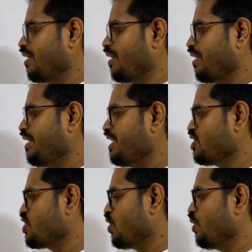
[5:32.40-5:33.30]

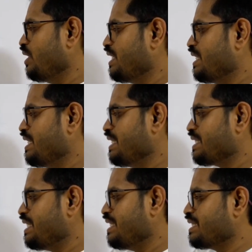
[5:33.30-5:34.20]
later on he
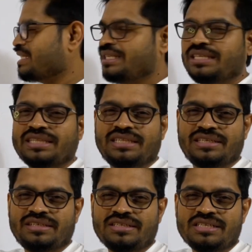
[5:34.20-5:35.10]
sees
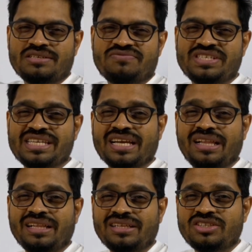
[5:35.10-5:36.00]
the
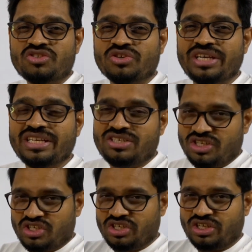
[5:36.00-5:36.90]
physical training
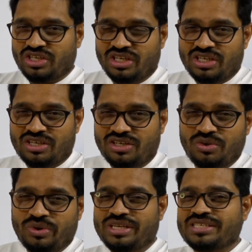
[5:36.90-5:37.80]
teacher
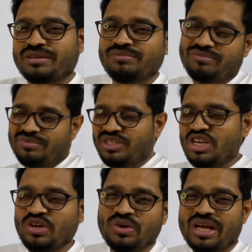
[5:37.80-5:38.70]
doing some
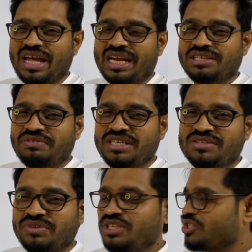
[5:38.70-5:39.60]
activities
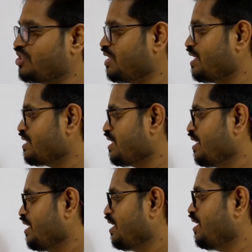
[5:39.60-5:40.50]
with the students,
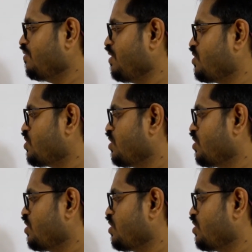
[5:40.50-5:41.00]
in which